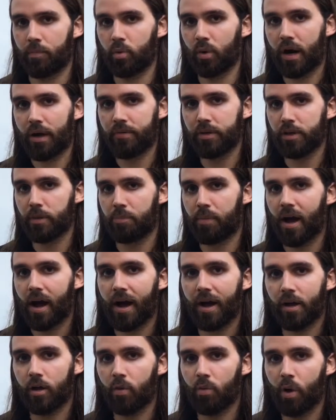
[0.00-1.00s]
We're having to
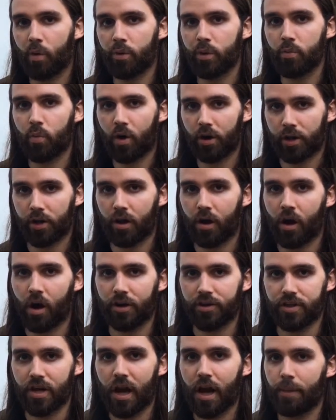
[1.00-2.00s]
pile what we want
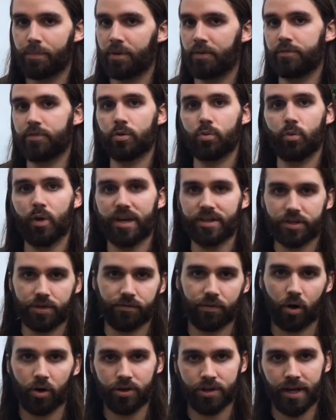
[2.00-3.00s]
on top of the rest
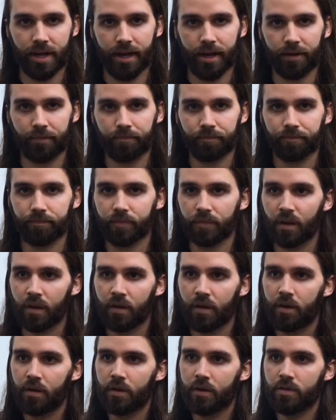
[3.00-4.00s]
of our day.
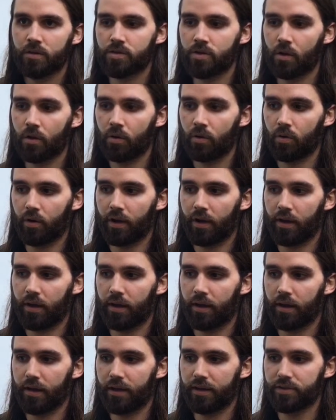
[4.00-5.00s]
So
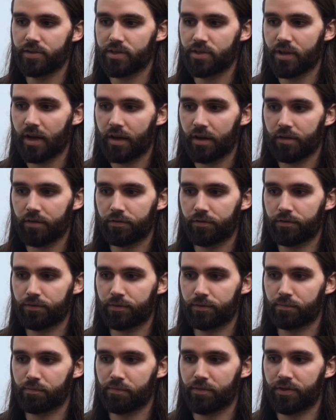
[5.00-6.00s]
instead of
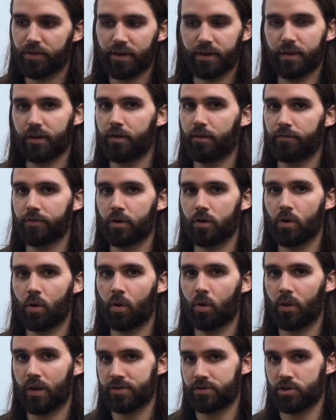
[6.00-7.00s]
thinking of the
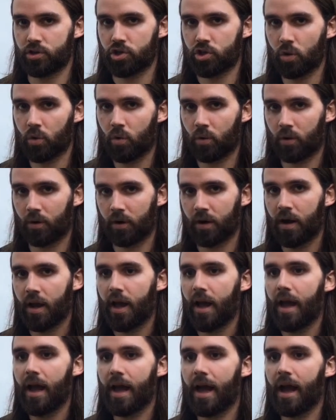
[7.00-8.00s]
goal as a chore,
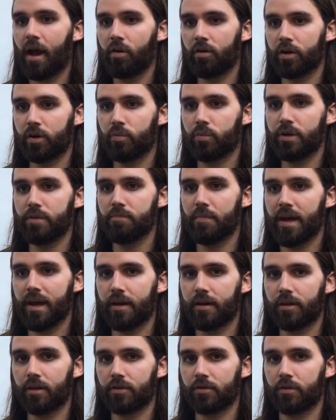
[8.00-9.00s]
how can we
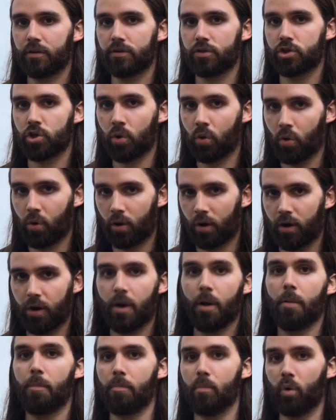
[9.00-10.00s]
make the chore
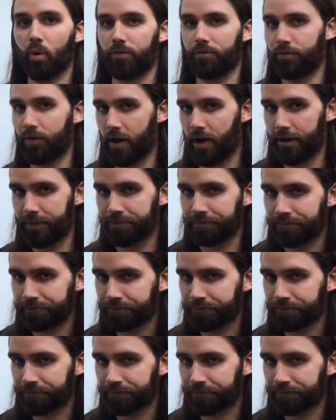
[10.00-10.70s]
more fun?